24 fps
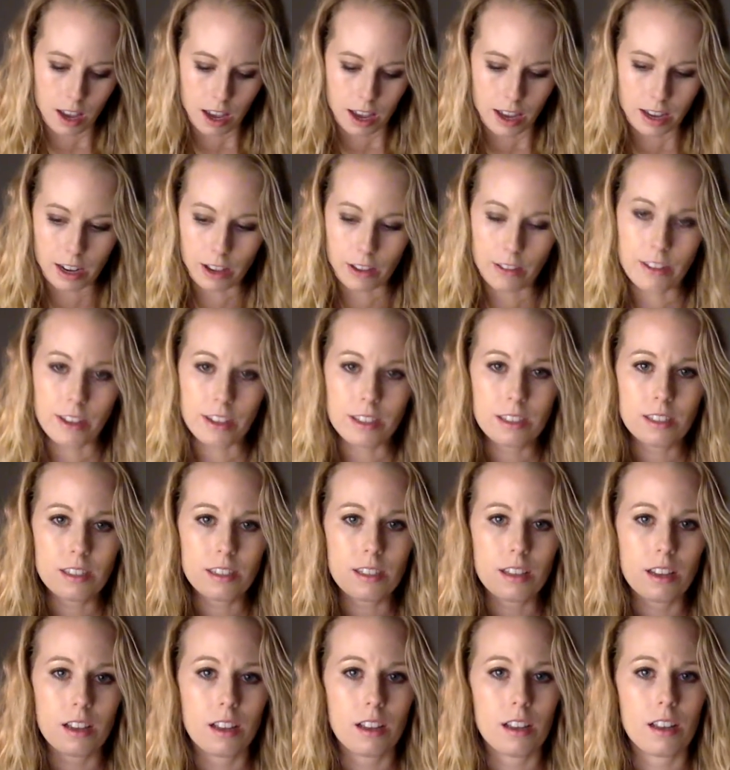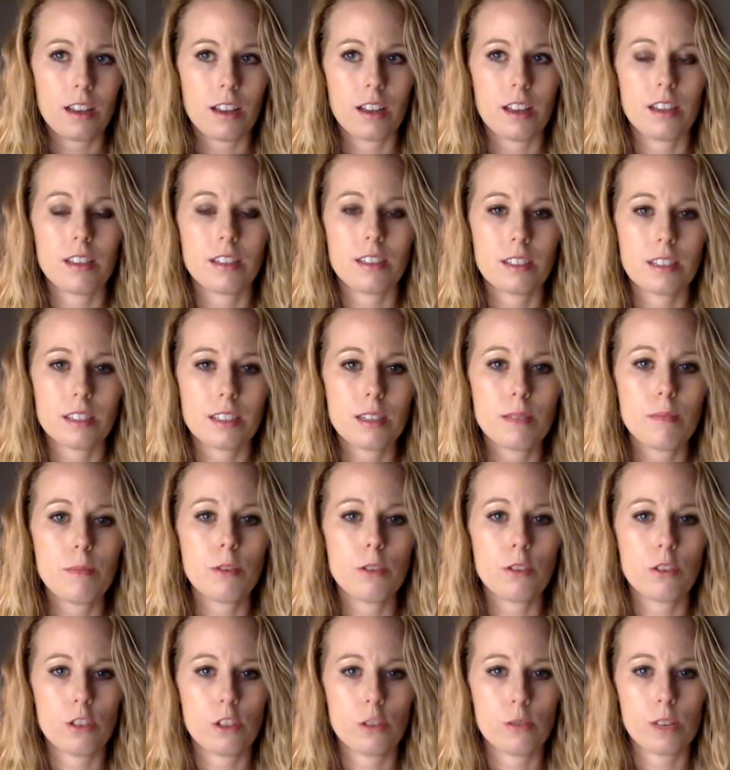Now this is a
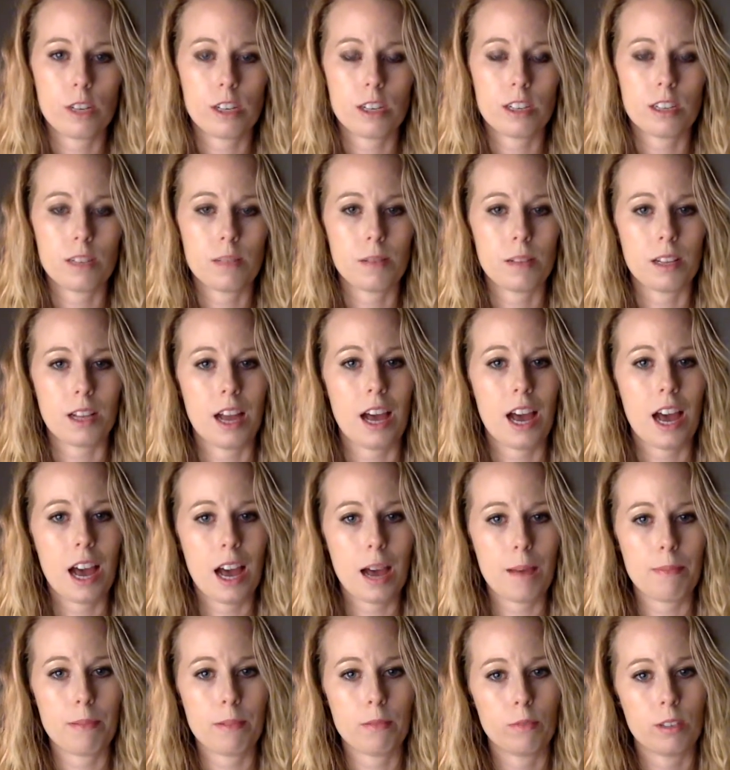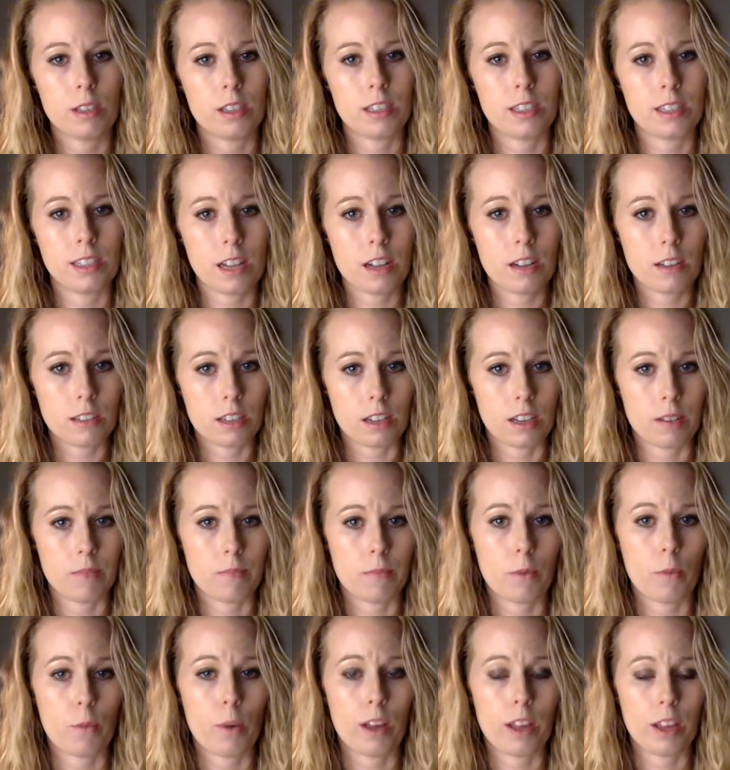similar situation to something that happened with Zelda
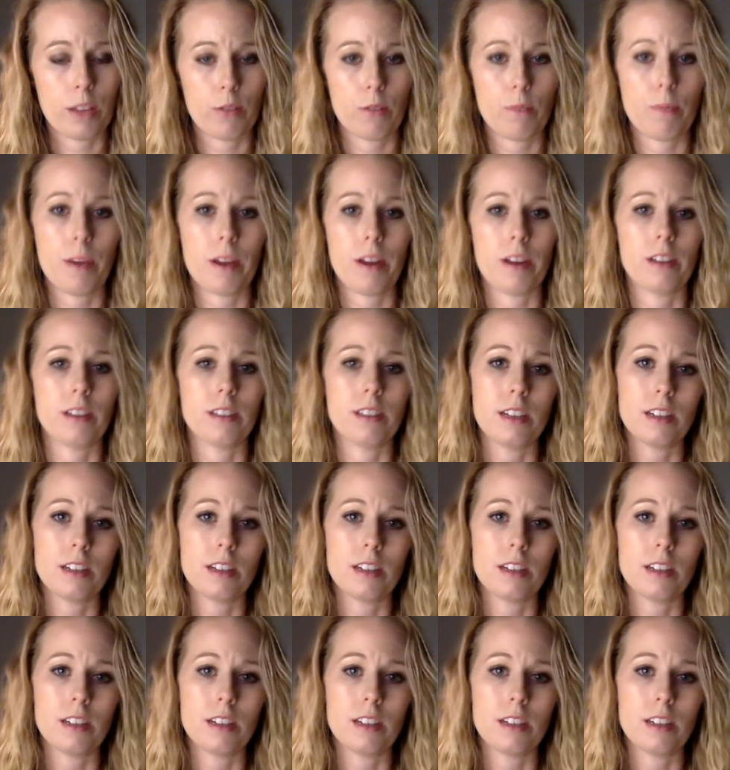while they were in Paris.